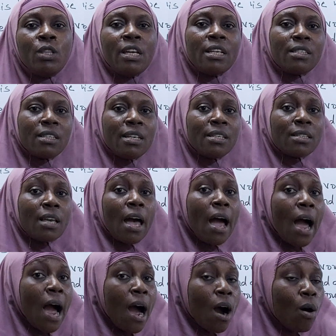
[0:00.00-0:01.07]
this is
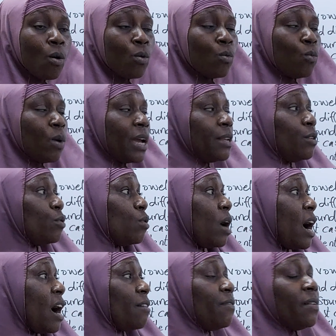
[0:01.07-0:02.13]
how, when you
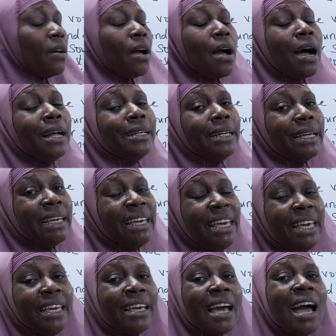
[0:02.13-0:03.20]
have an
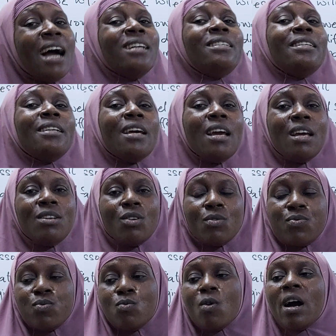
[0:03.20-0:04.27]
E at the end
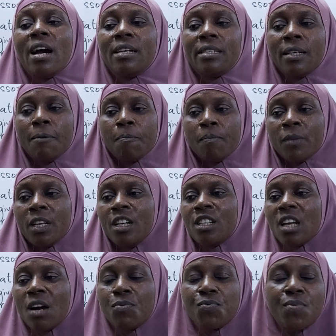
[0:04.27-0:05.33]
of words,
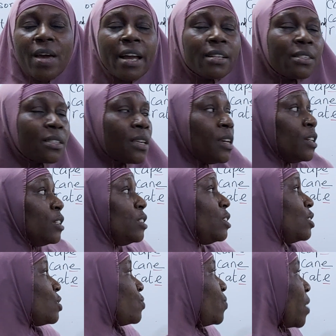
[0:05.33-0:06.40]
it affects
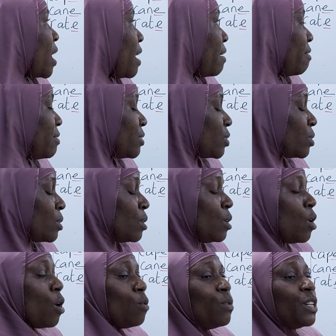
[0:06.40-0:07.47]
these vowels.
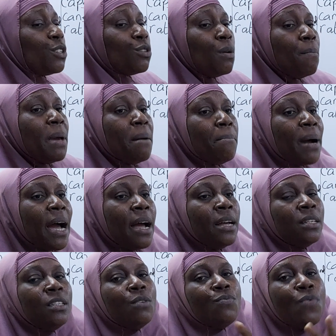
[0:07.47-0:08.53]
Always remember,
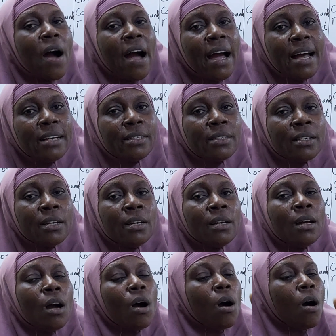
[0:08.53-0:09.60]
the vowels,
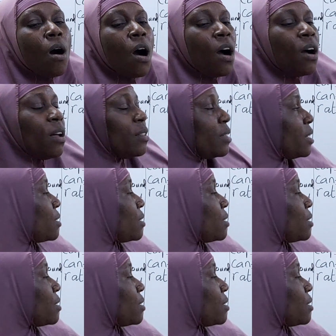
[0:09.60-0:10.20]
all